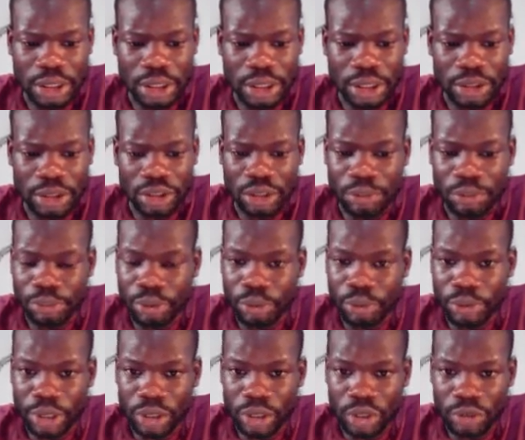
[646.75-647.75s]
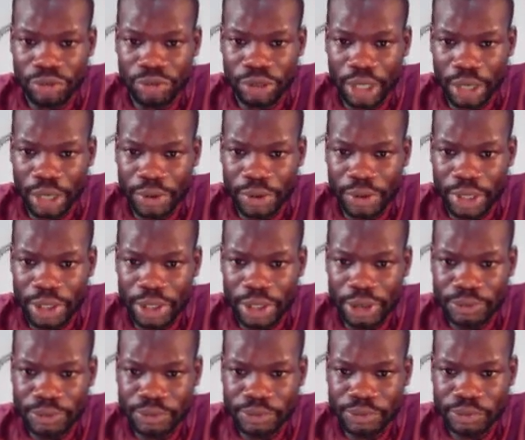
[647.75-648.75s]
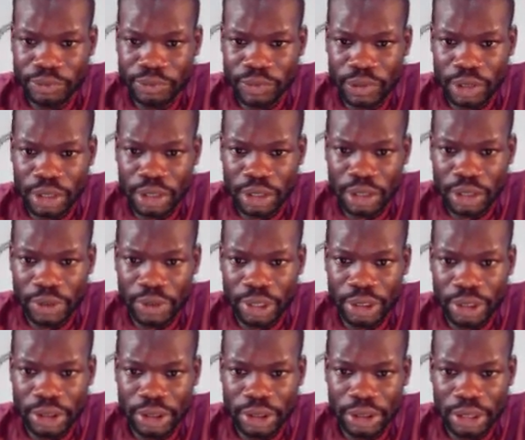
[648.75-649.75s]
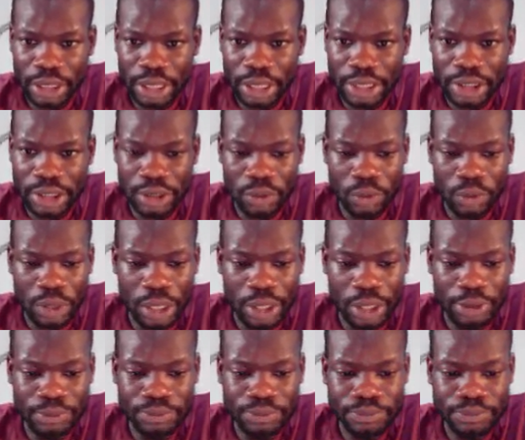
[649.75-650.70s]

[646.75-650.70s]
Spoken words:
Into appropriate non-free array, all right, X and Y,